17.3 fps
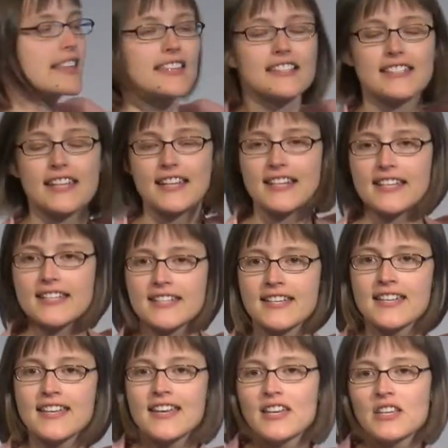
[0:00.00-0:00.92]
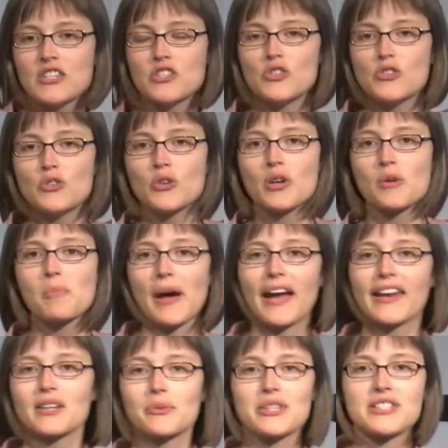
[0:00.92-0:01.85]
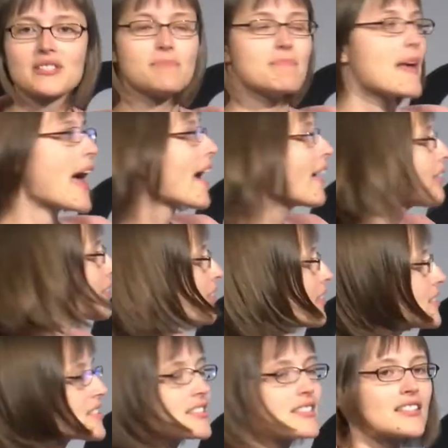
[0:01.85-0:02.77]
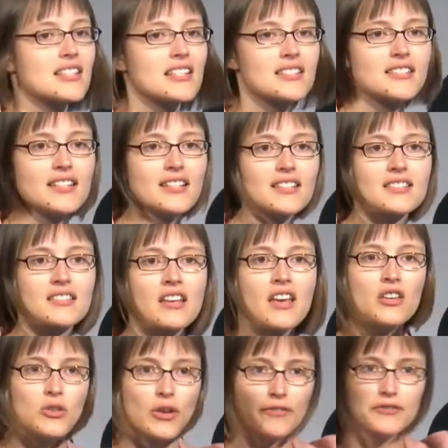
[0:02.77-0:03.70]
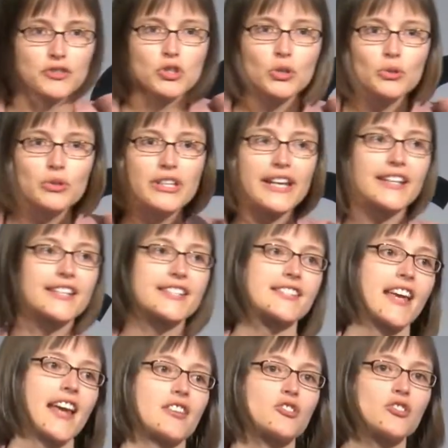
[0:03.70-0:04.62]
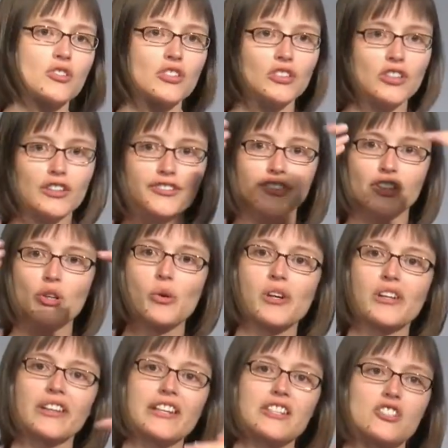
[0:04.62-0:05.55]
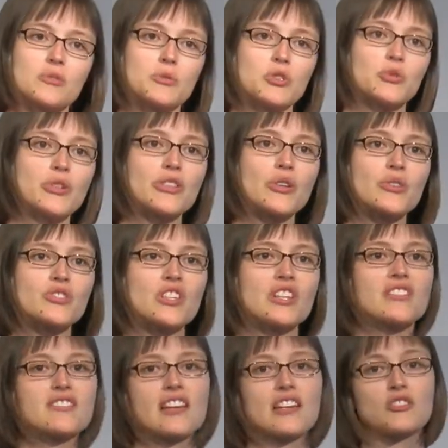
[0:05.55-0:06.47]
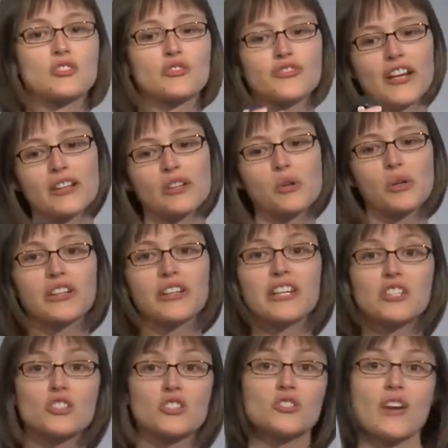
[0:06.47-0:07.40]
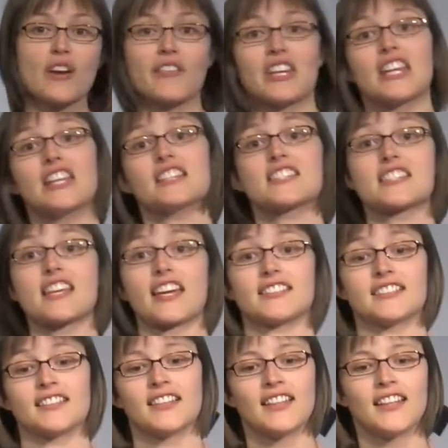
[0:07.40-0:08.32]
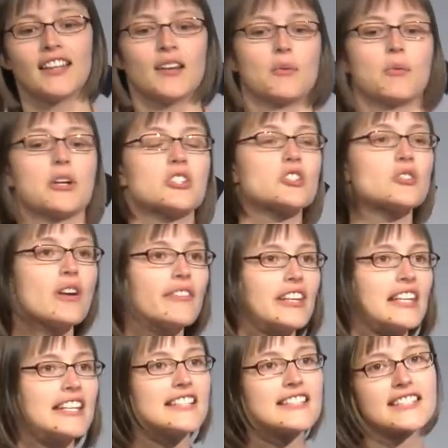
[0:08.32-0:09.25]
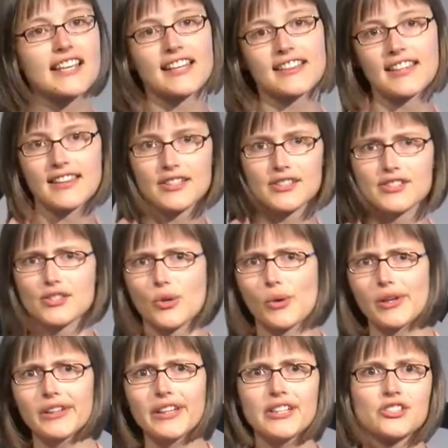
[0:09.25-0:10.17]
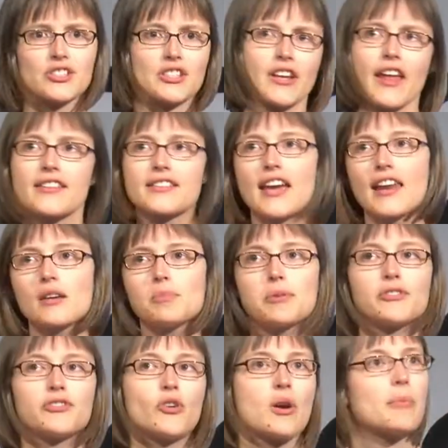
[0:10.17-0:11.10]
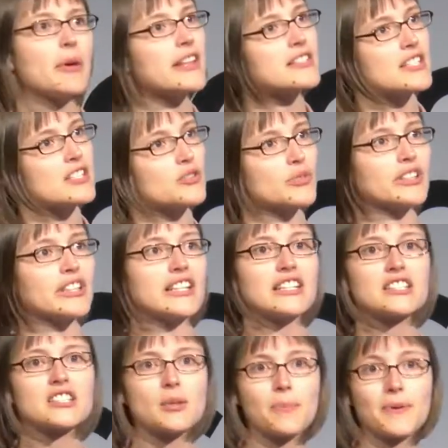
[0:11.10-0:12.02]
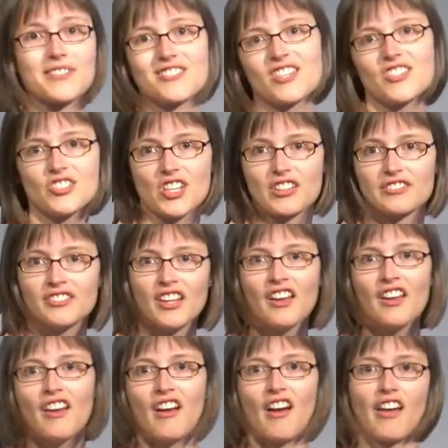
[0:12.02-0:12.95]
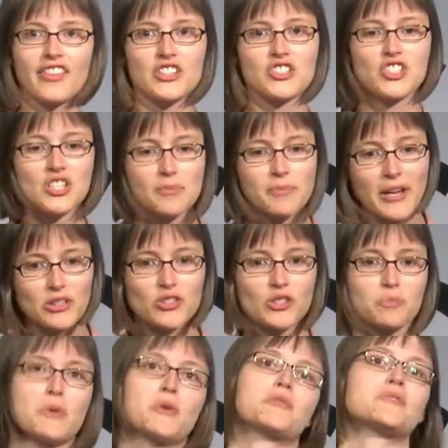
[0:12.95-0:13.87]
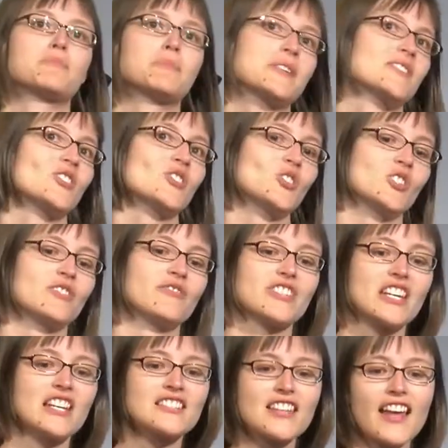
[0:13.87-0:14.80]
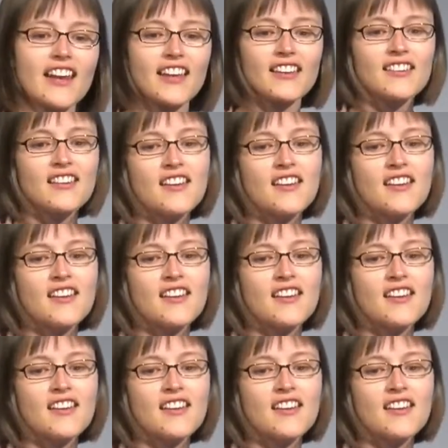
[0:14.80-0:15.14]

the data, you combine it with some math and statistics. You have two data sets. You can look for correlation between those data sets. You find correlation, you have an insight. Once you have an insight that there's correlation, antenna performance is related to position, the geometric position of the antenna,